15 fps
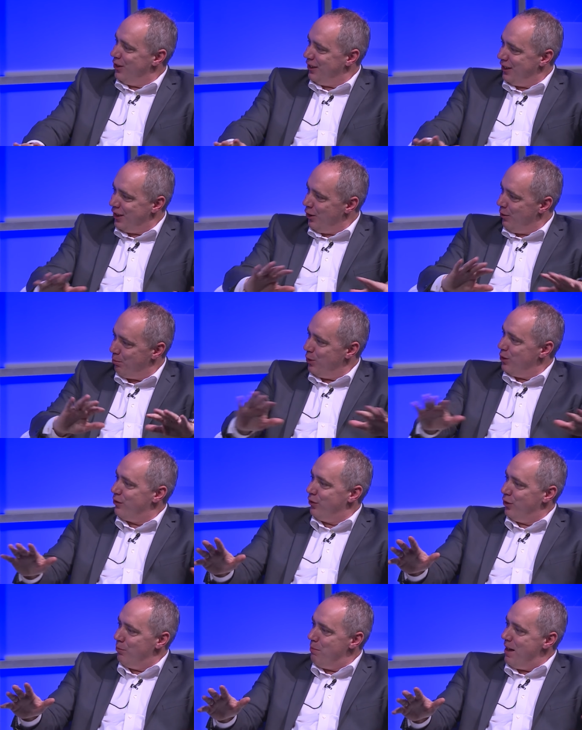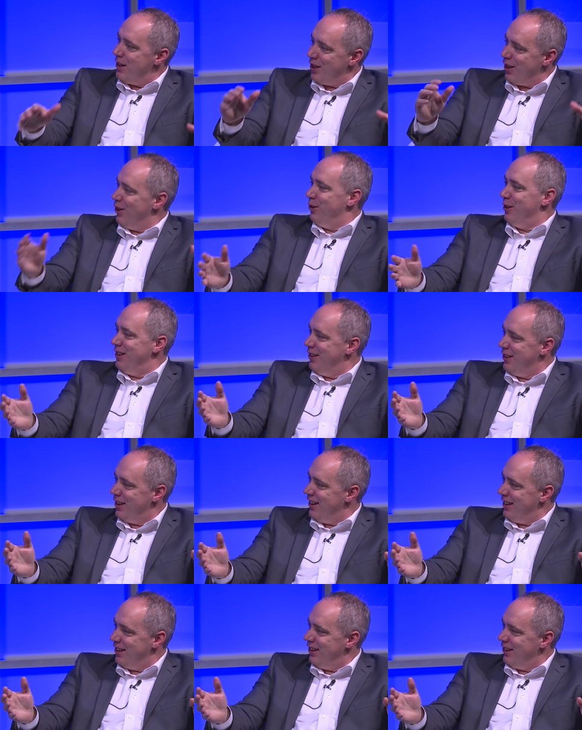you know, a beautiful meadow in,
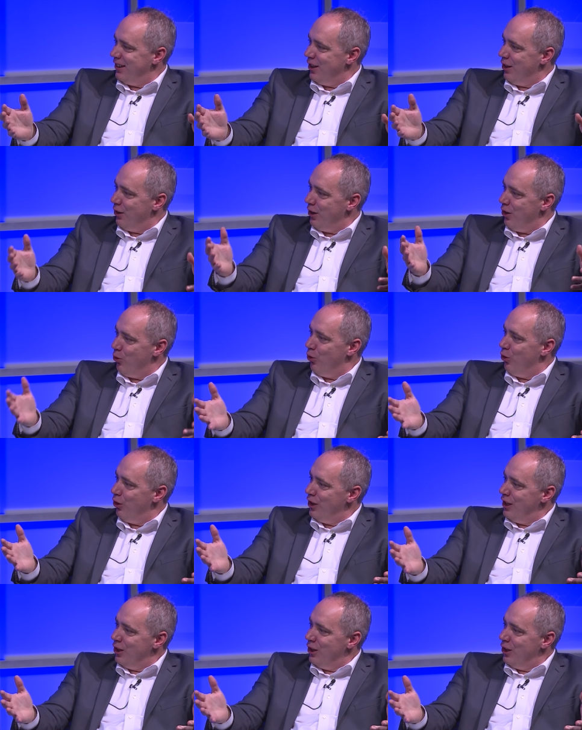in you know, or,